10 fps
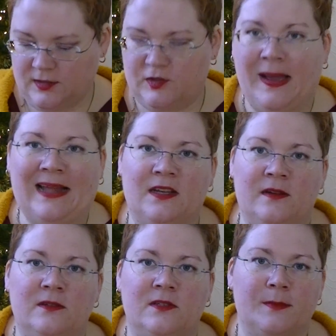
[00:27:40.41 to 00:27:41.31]

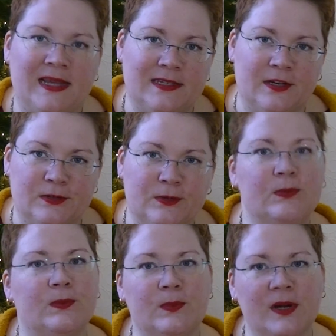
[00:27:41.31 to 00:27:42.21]
Tomato,
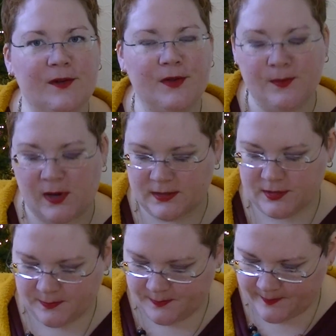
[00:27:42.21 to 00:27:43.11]
whatever you want.